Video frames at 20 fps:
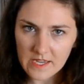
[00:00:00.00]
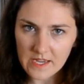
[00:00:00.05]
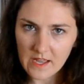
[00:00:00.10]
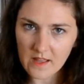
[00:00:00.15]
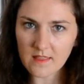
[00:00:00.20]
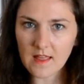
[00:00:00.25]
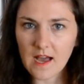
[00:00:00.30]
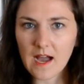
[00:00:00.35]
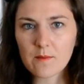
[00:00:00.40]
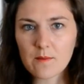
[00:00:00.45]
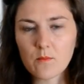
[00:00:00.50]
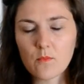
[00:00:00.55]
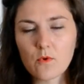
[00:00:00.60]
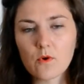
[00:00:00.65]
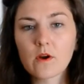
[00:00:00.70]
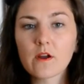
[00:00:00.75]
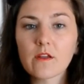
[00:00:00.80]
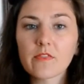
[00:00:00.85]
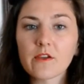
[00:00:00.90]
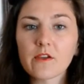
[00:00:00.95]
a lot
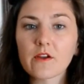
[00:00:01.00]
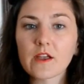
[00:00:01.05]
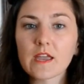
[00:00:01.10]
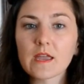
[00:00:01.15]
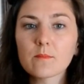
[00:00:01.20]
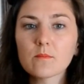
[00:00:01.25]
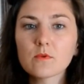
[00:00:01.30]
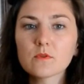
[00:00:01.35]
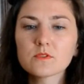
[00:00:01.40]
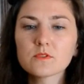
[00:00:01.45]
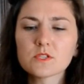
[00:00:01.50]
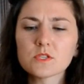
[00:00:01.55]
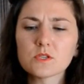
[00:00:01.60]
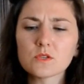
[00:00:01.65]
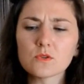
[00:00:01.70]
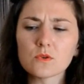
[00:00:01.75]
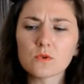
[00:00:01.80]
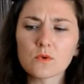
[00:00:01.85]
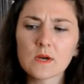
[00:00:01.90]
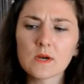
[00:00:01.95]
more. They're able
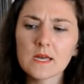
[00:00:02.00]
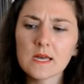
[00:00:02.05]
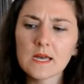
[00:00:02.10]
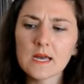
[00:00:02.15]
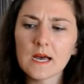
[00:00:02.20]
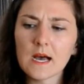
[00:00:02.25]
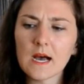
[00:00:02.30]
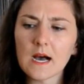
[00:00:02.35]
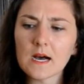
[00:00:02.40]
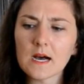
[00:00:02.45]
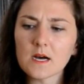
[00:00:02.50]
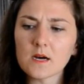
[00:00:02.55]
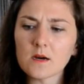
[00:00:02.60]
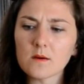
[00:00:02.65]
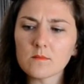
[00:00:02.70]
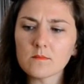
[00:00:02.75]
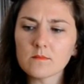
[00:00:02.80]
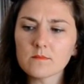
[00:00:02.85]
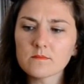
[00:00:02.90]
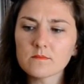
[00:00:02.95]
to
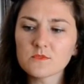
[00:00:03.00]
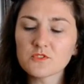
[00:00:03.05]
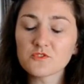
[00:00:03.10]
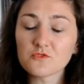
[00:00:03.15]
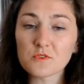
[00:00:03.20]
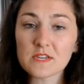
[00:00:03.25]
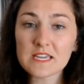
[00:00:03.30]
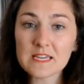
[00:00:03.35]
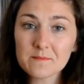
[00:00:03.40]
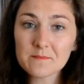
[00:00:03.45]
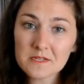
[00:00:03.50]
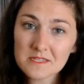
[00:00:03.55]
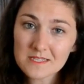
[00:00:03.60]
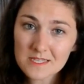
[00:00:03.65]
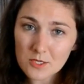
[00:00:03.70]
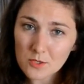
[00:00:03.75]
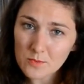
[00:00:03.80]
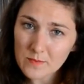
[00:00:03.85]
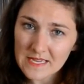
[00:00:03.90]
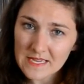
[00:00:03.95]
dream a little
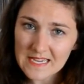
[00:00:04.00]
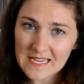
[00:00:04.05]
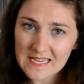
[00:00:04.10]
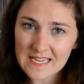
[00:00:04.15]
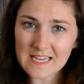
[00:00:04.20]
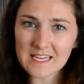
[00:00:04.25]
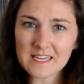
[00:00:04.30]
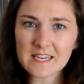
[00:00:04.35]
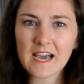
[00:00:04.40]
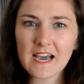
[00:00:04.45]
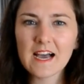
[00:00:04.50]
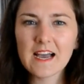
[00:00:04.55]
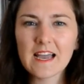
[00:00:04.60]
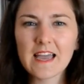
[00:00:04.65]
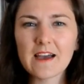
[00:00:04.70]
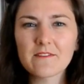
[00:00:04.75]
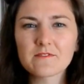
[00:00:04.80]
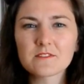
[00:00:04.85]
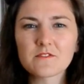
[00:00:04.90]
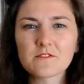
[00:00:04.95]
bit and not
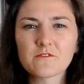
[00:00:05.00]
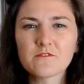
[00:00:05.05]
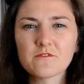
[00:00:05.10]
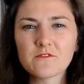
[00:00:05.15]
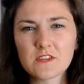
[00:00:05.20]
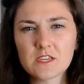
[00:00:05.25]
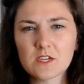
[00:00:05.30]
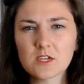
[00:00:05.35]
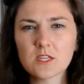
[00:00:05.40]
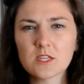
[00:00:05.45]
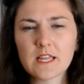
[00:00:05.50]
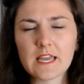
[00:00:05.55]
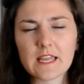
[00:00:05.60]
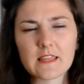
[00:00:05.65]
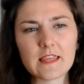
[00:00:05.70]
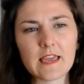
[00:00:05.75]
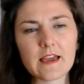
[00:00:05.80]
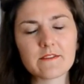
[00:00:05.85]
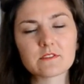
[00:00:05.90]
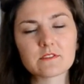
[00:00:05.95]
have to feel like they
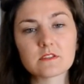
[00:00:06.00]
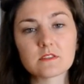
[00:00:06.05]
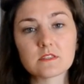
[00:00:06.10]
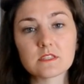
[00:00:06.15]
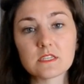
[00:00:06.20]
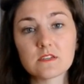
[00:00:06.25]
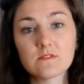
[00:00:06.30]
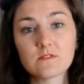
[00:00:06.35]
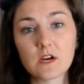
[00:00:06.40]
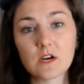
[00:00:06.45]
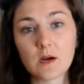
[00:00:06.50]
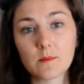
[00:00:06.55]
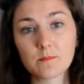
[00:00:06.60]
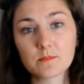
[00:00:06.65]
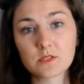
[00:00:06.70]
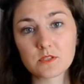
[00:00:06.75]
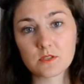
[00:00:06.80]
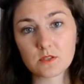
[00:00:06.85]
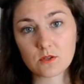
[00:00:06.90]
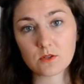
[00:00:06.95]
have to live up to
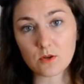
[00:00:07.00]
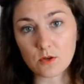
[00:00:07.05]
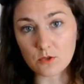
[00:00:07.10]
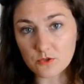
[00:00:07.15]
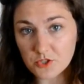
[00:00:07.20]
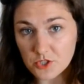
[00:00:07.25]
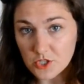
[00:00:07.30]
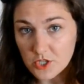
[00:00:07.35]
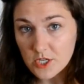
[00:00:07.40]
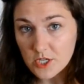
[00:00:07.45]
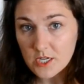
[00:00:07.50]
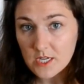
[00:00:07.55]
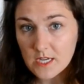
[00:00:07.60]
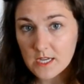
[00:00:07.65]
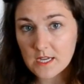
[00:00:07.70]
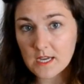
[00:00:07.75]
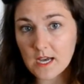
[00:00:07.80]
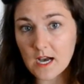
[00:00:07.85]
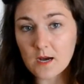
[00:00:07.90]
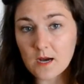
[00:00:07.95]
the culture
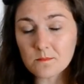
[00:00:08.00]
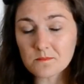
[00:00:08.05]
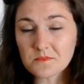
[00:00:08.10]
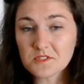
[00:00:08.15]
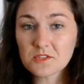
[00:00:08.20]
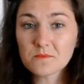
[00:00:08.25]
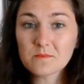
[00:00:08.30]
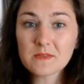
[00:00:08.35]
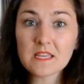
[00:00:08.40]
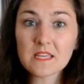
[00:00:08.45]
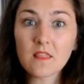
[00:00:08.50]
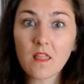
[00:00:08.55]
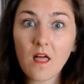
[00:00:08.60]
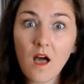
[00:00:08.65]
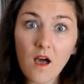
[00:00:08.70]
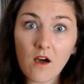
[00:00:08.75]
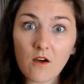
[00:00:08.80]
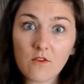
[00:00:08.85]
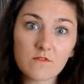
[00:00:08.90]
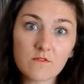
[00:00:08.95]
to be
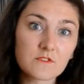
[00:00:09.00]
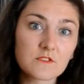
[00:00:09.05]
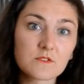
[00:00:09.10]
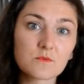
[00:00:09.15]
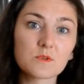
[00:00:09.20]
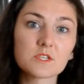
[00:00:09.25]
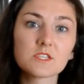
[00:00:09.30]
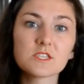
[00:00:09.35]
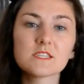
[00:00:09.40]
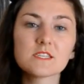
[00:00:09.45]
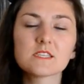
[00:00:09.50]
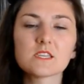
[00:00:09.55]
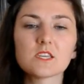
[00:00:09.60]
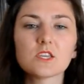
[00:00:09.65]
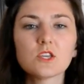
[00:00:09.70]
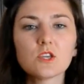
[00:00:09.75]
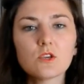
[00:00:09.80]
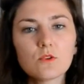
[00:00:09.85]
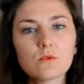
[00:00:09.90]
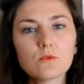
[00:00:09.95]
loved, which is a
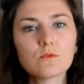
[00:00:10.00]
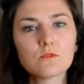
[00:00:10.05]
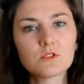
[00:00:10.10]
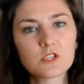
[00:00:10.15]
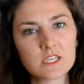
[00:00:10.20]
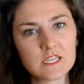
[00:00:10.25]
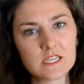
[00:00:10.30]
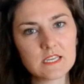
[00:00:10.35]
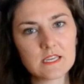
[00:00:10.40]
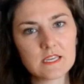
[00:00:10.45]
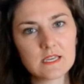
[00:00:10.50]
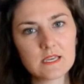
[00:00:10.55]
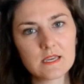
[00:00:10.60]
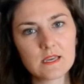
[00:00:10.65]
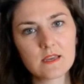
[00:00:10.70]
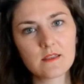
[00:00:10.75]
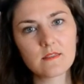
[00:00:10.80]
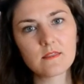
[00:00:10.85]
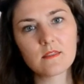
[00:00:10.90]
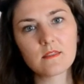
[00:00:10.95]
huge key
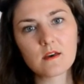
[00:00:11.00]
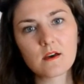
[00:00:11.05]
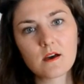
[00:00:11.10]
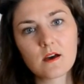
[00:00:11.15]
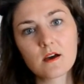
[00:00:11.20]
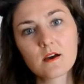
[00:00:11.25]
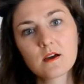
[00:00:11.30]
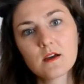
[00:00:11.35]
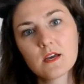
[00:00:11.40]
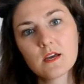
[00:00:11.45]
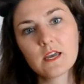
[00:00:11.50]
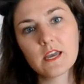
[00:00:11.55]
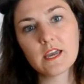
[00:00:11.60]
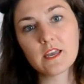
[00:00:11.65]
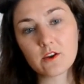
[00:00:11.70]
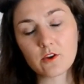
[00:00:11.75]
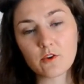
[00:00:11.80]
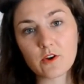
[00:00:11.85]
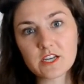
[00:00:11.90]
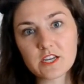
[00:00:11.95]
in the
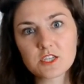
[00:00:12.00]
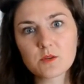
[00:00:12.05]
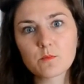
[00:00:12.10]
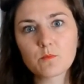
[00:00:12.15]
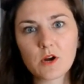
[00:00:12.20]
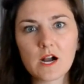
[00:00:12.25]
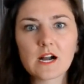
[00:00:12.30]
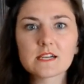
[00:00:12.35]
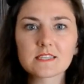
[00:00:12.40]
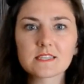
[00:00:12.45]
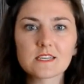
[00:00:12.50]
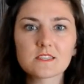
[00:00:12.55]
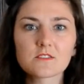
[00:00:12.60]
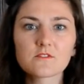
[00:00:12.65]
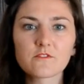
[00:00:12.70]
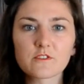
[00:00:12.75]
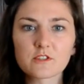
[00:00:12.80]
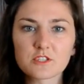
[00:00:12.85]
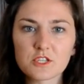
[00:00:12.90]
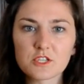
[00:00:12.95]
integration process for
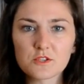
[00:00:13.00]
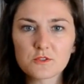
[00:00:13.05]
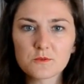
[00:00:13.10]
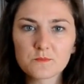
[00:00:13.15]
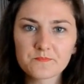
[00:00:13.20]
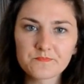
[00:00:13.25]
2.